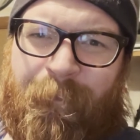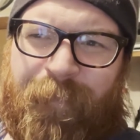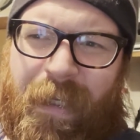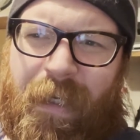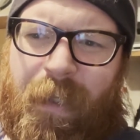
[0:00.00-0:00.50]

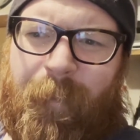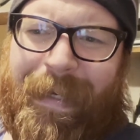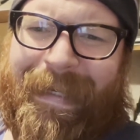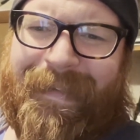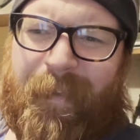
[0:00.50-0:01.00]
I
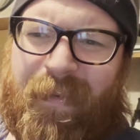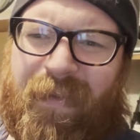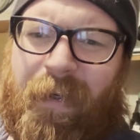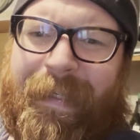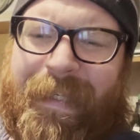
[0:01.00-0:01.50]
had some
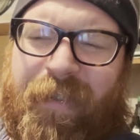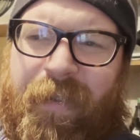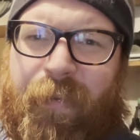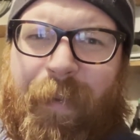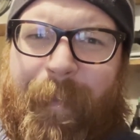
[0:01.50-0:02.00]
starting
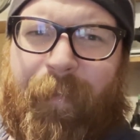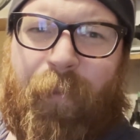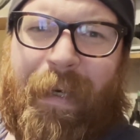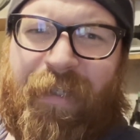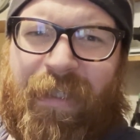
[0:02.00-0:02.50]
issues right
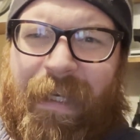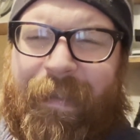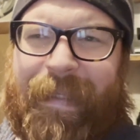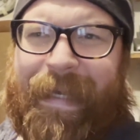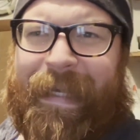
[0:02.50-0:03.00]
before I
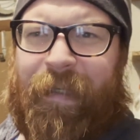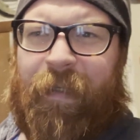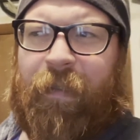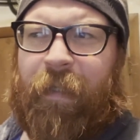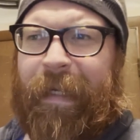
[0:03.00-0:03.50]
shot that,
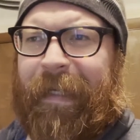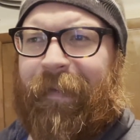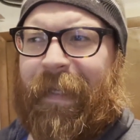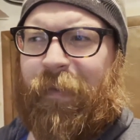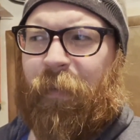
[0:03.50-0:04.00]
and
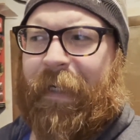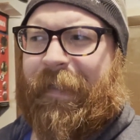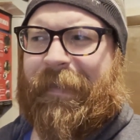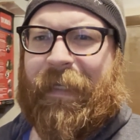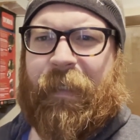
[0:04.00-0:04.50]
that's what I
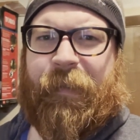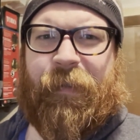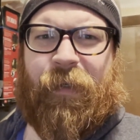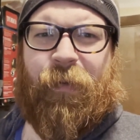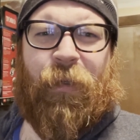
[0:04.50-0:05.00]
decided to
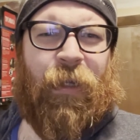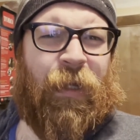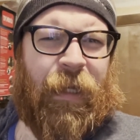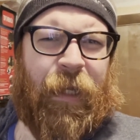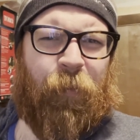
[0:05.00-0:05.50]
do.
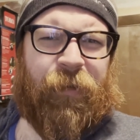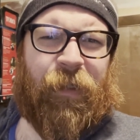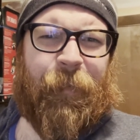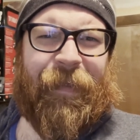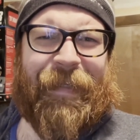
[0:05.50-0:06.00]
And we'll talk
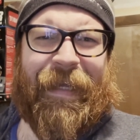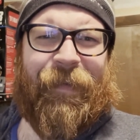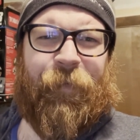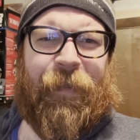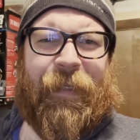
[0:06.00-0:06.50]
about that in
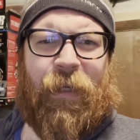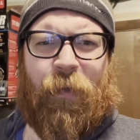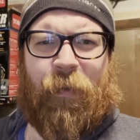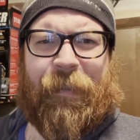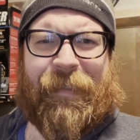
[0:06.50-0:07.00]
the
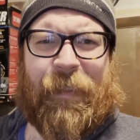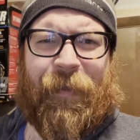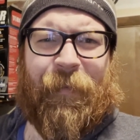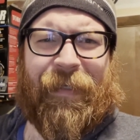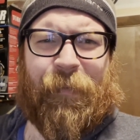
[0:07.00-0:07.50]
video, and that's coming
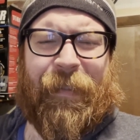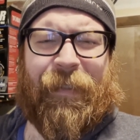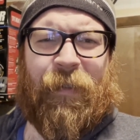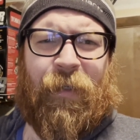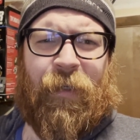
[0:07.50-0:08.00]
up next
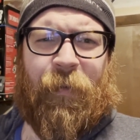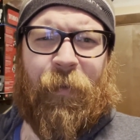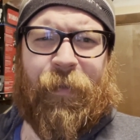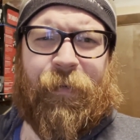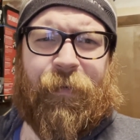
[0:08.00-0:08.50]
week.
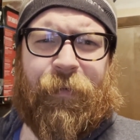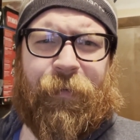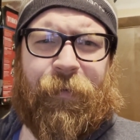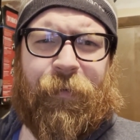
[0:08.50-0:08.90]
Peace.